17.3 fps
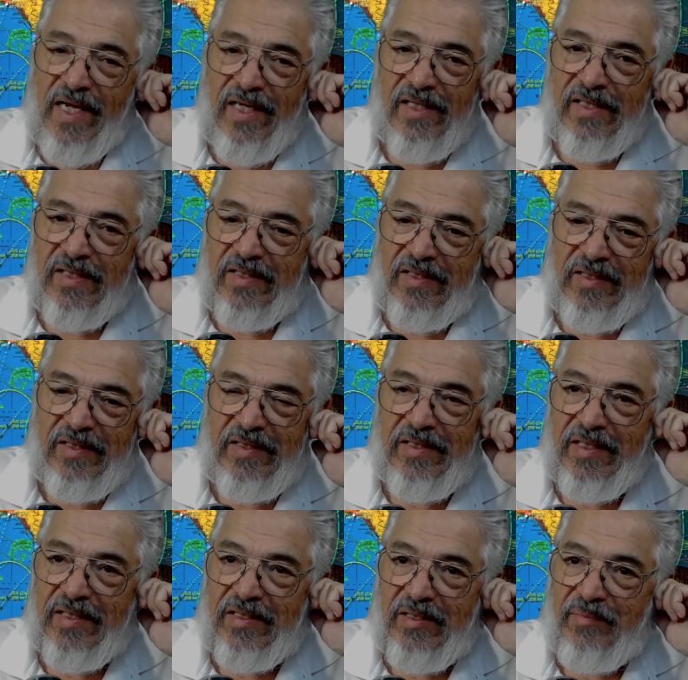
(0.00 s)
It's
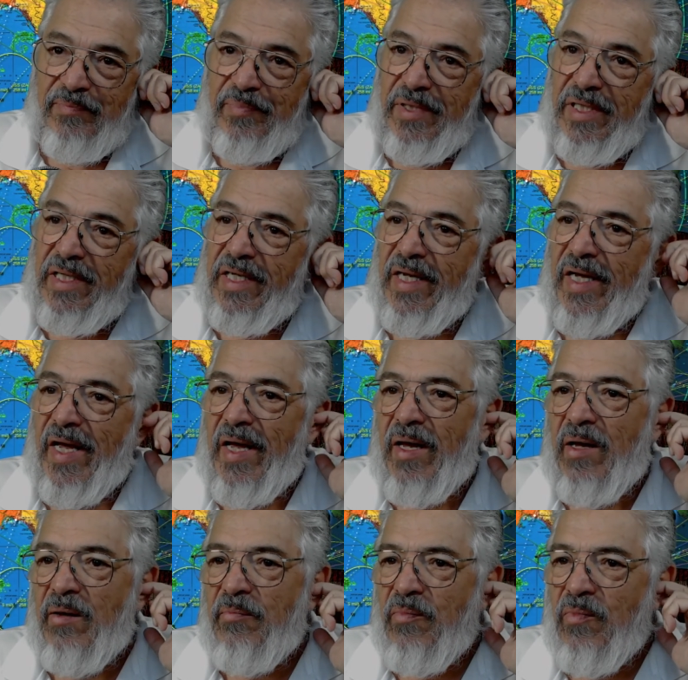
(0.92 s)
6
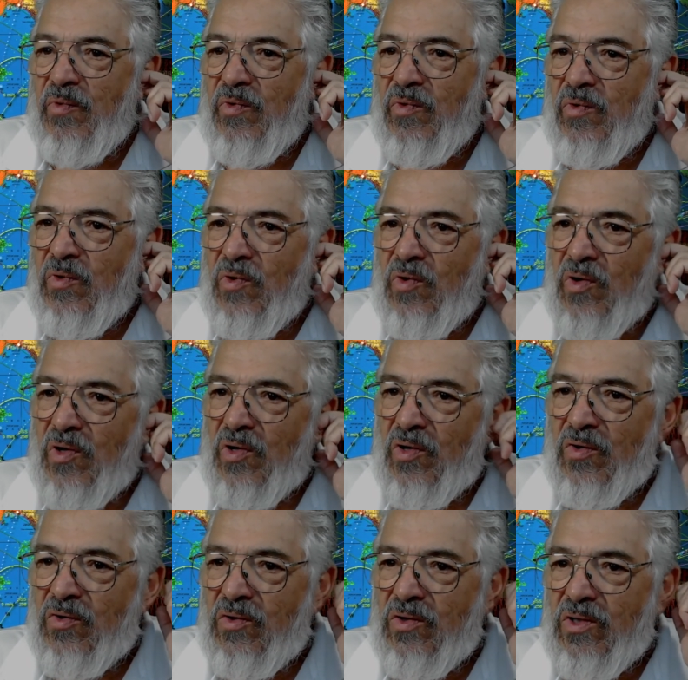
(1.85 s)
p.m.
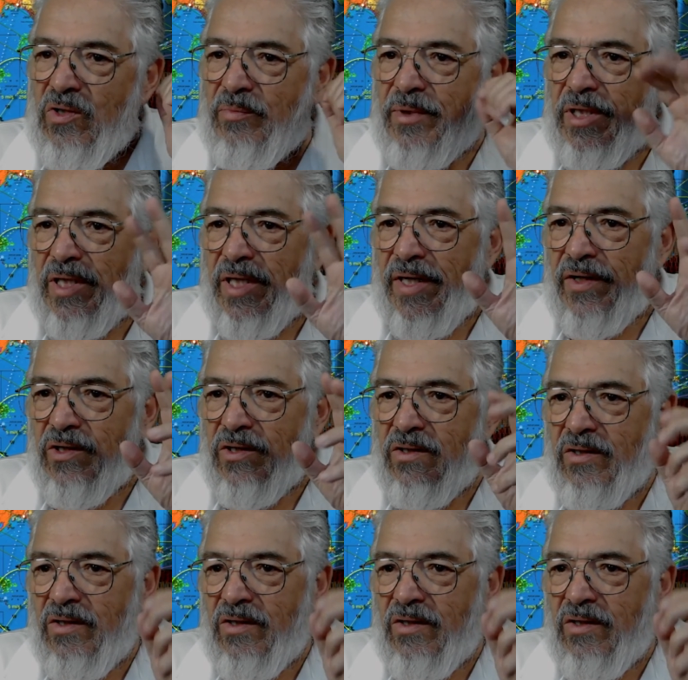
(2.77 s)
or a little bit later,